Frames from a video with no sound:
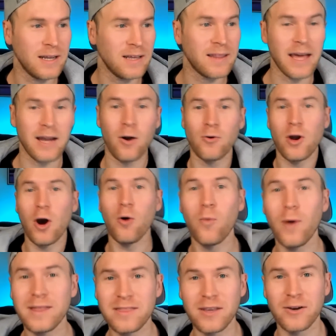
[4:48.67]
They don't know
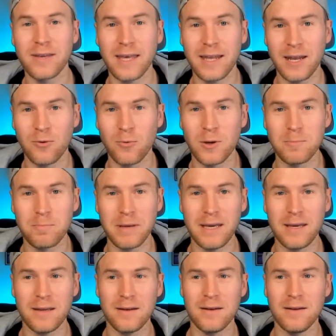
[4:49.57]
what they're getting when
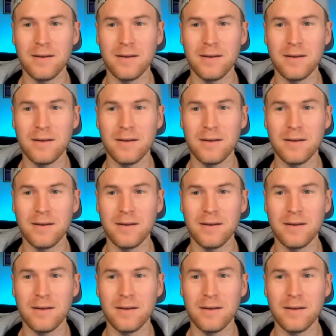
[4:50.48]
Pete